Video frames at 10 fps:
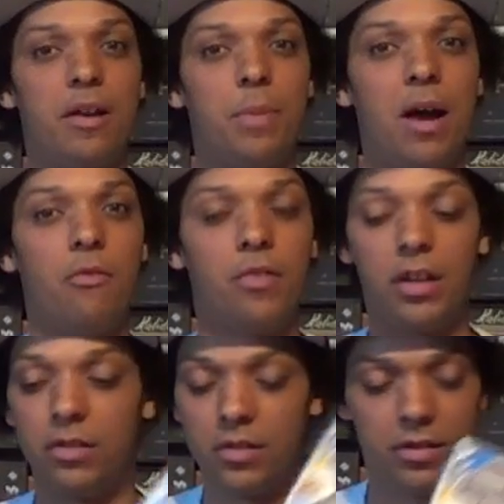paid a pound for
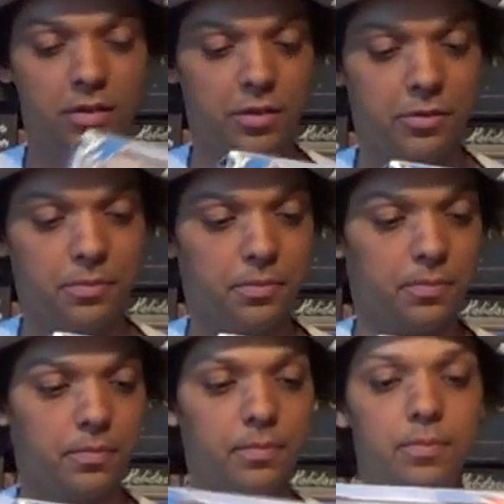these.
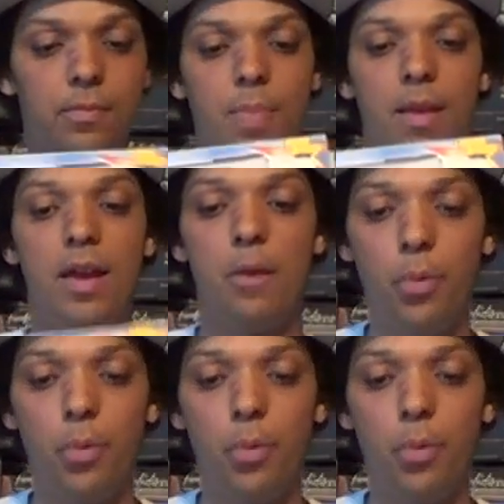Yeah,